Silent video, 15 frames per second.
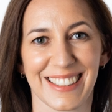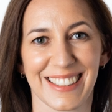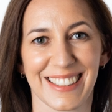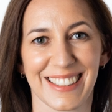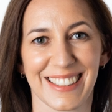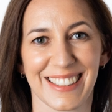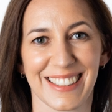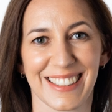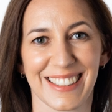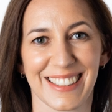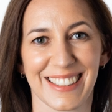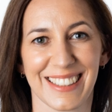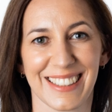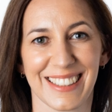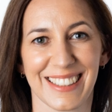
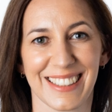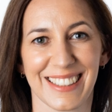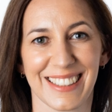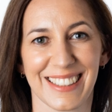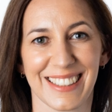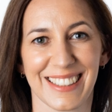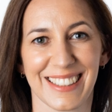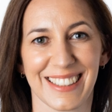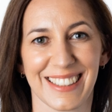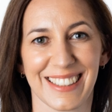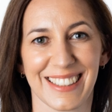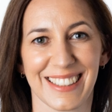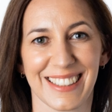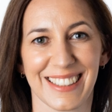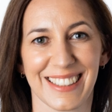
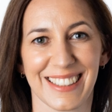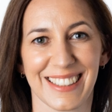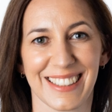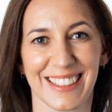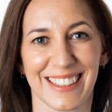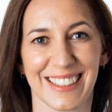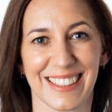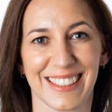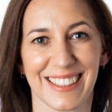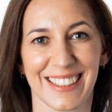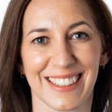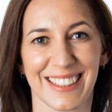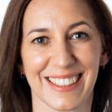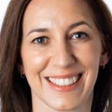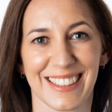
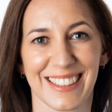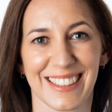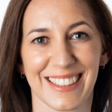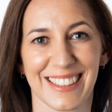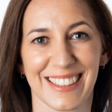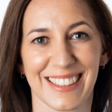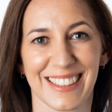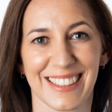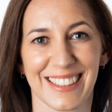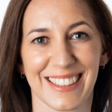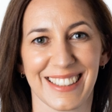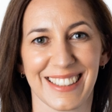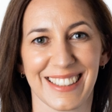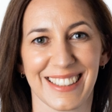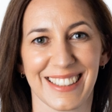
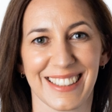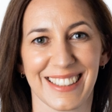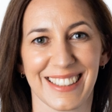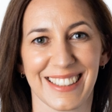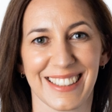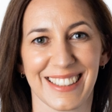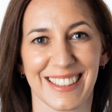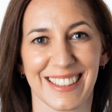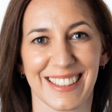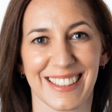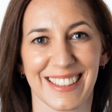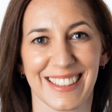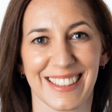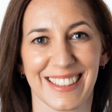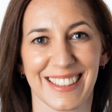
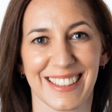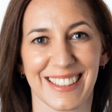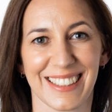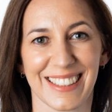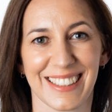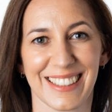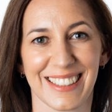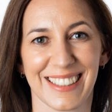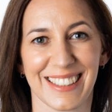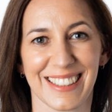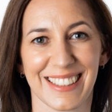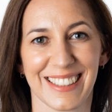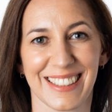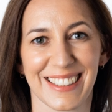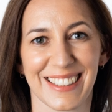
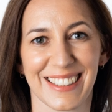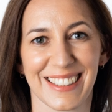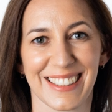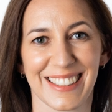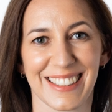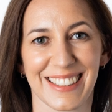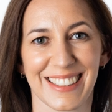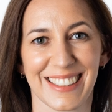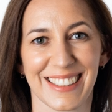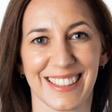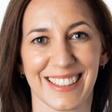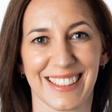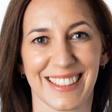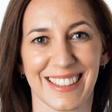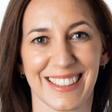
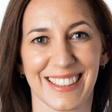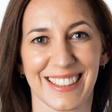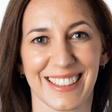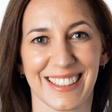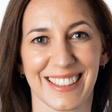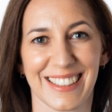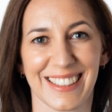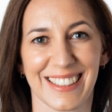(no lip movement)